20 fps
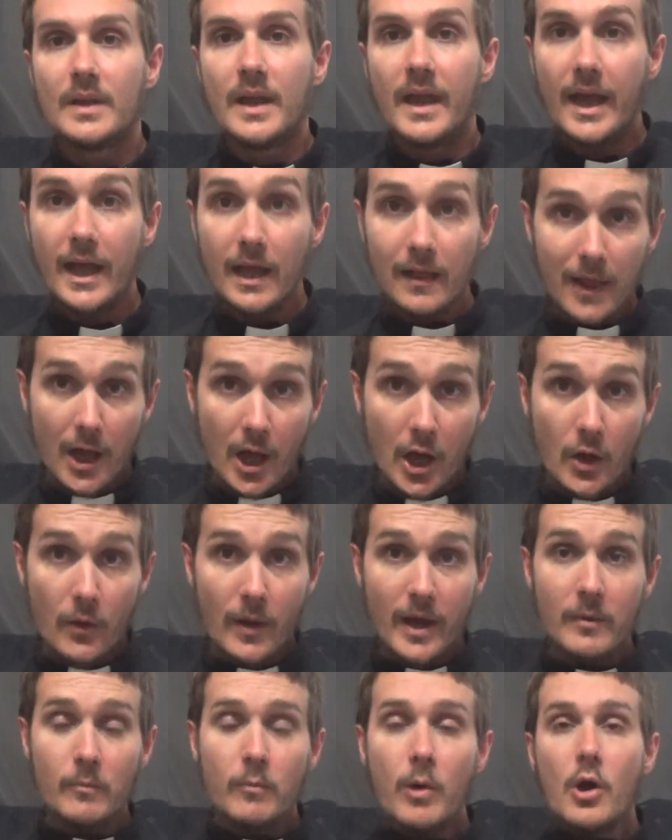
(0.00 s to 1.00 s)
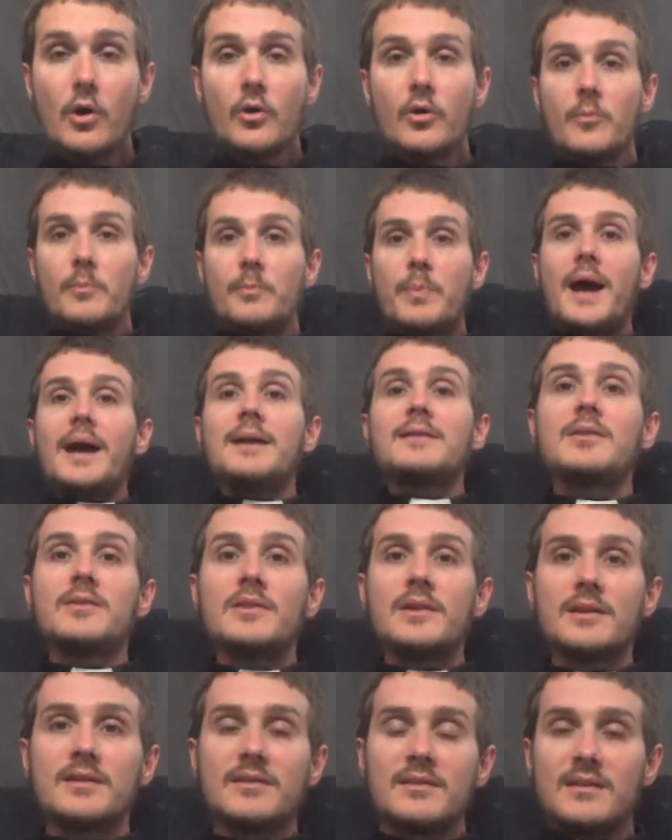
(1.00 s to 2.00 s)
Hello and welcome back to
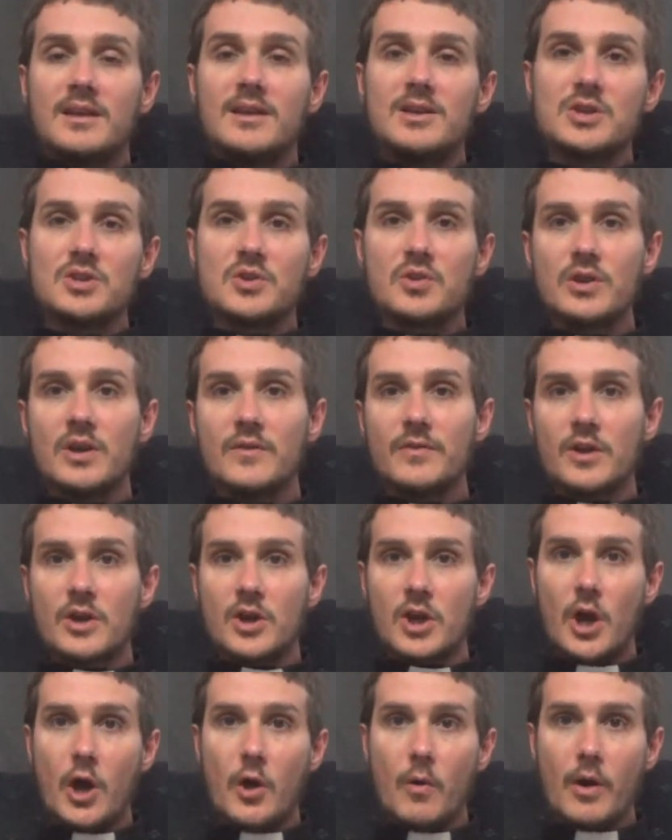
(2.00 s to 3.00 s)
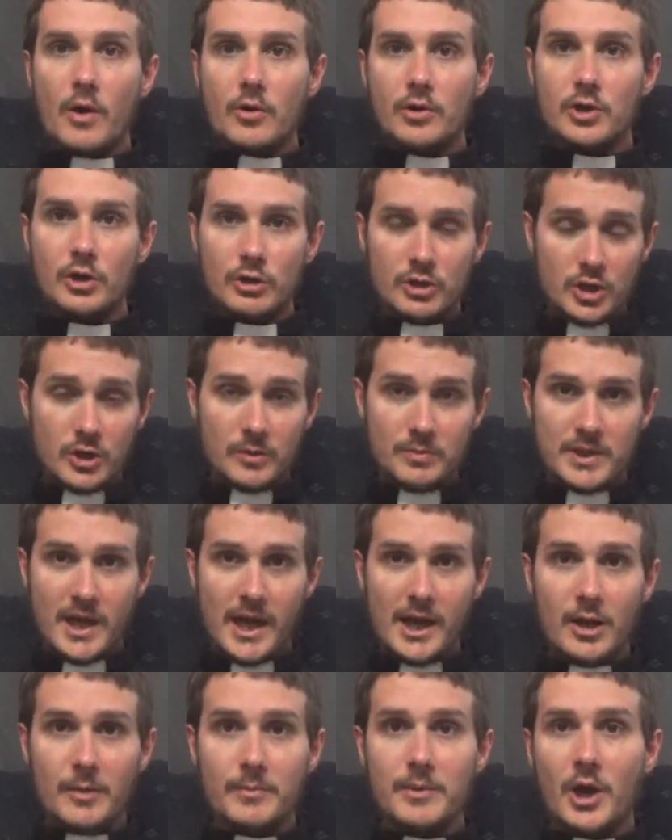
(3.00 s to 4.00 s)
the consistory of the coelc YouTube
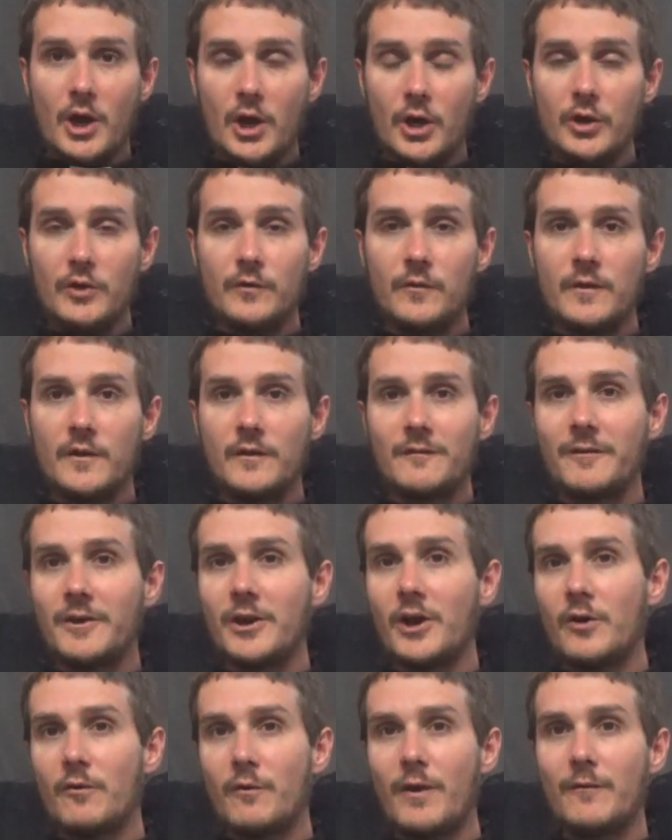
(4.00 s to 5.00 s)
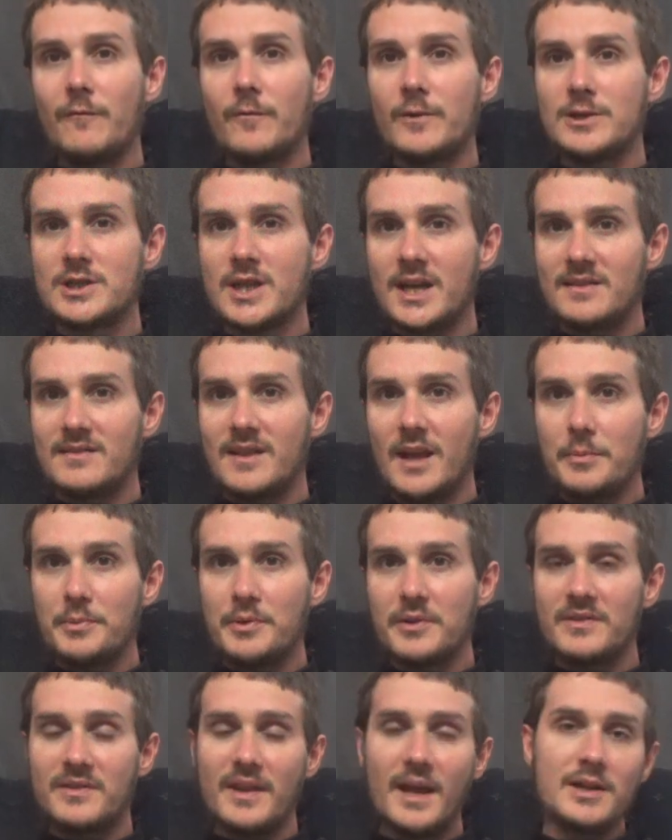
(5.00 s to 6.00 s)
channel. I'm your host for this video, Reverend Zabel
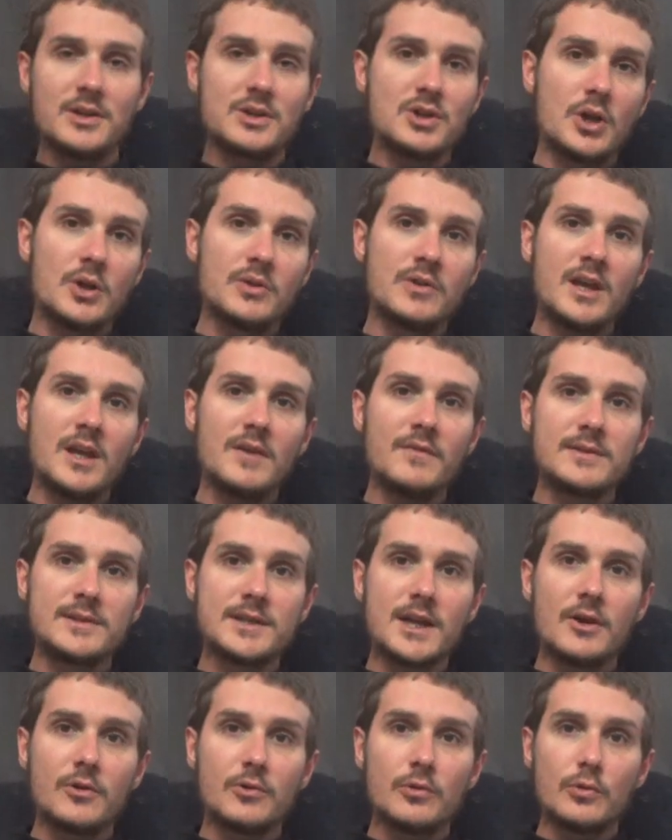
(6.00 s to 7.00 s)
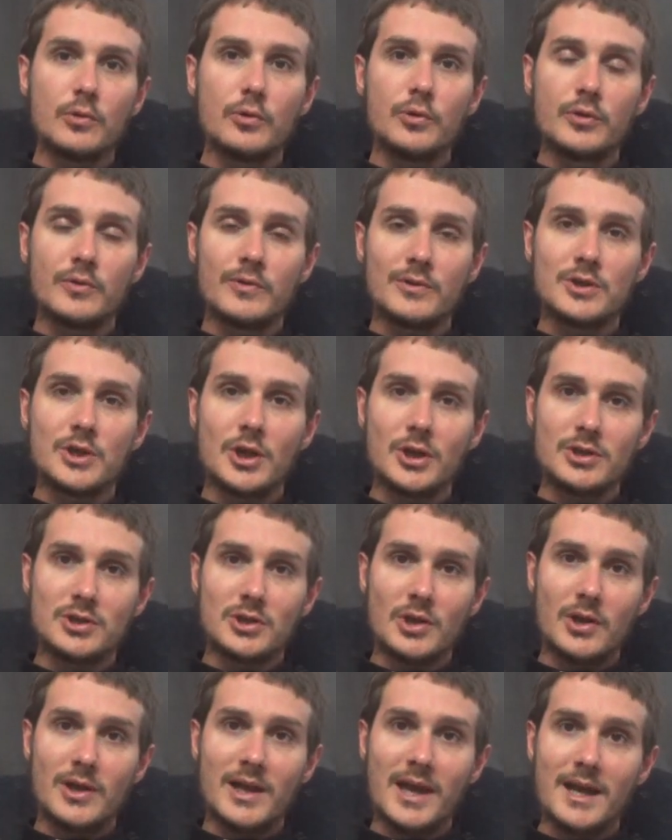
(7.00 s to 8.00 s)
of St. John's Evangelical Lutheran Church
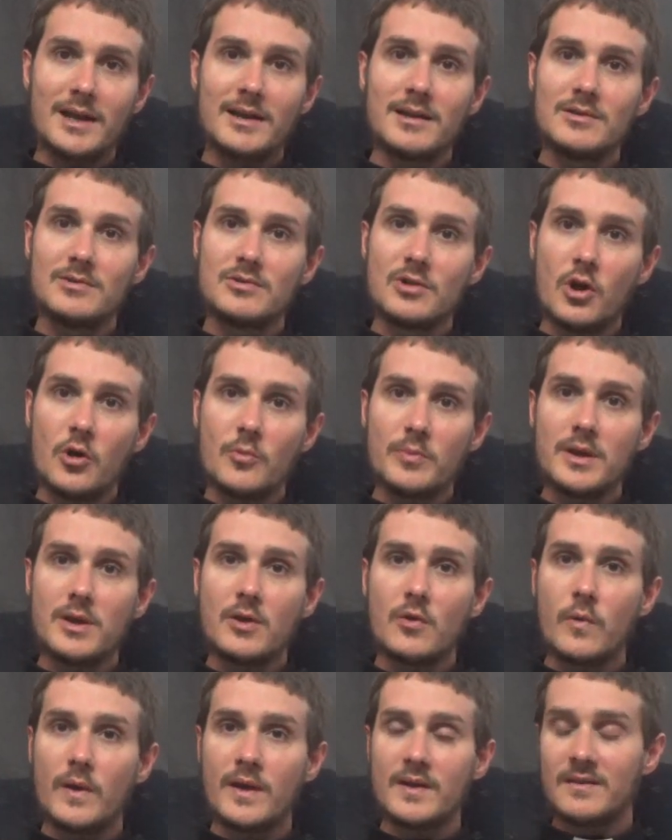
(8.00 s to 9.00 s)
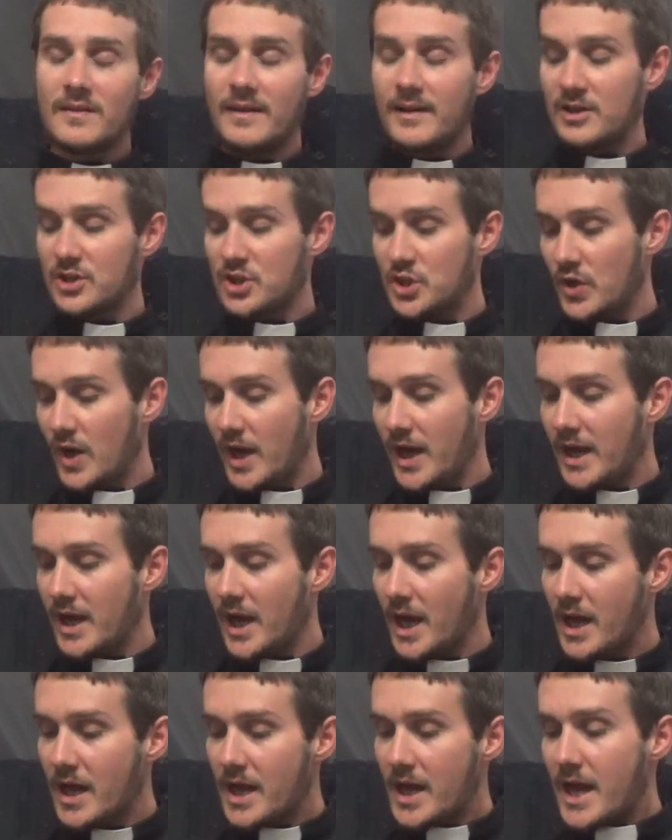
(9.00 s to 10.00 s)
located in Dalby, Queensland,
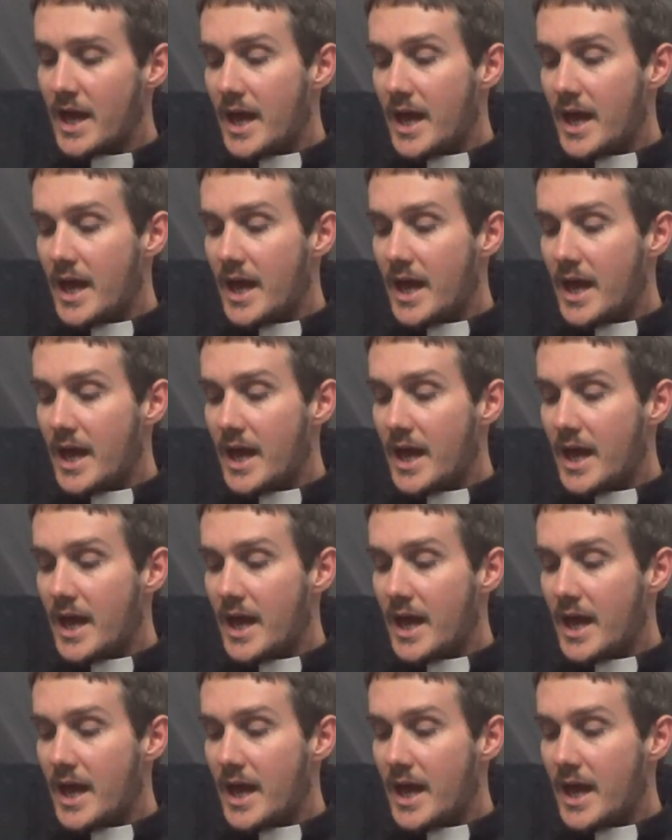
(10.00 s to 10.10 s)
Australia.